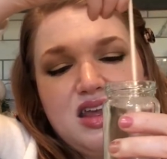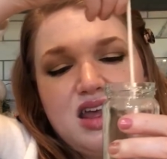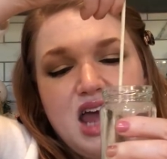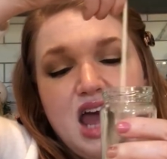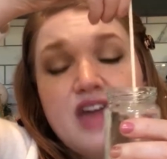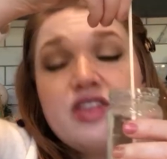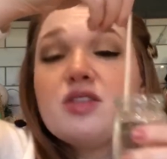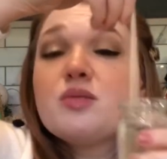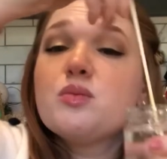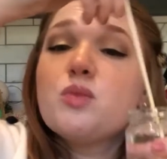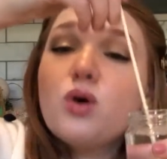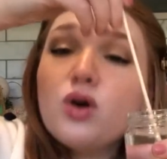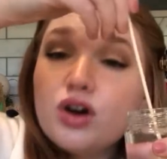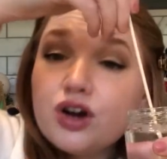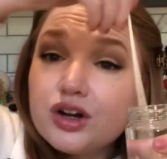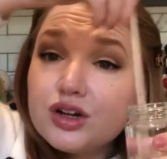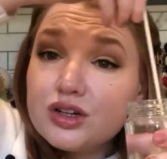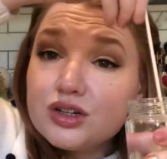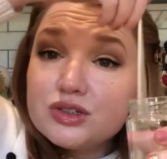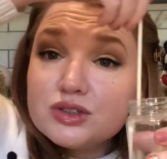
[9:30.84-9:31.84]
And the
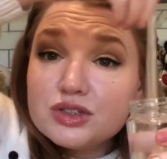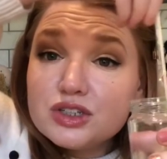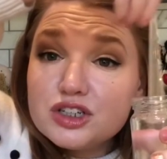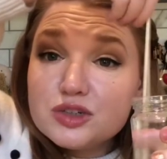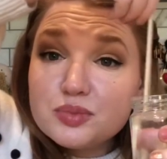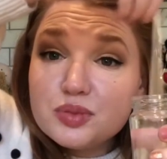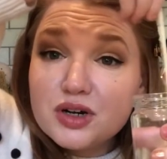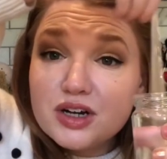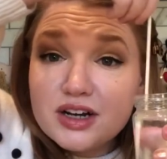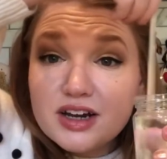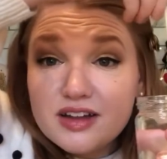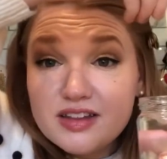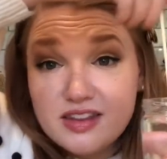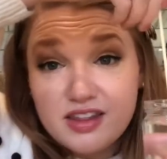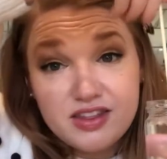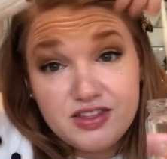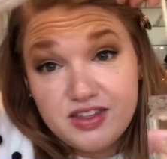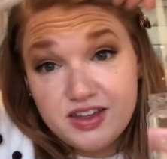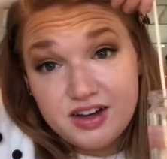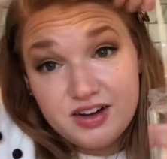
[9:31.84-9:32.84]
more glue you put in,
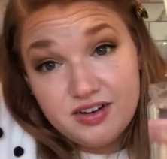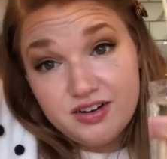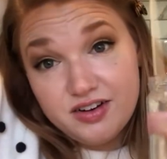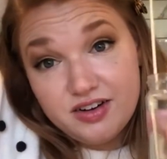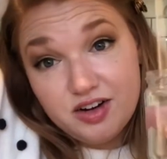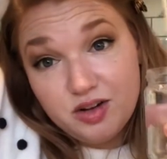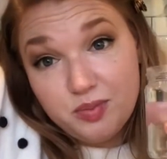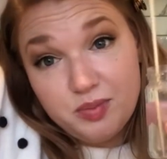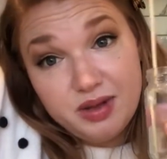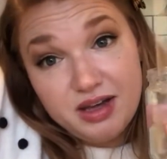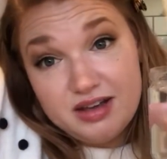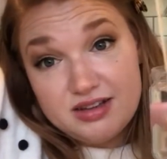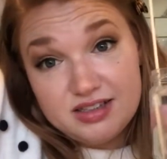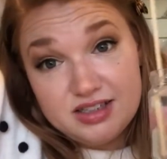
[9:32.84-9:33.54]
the thicker it'll be.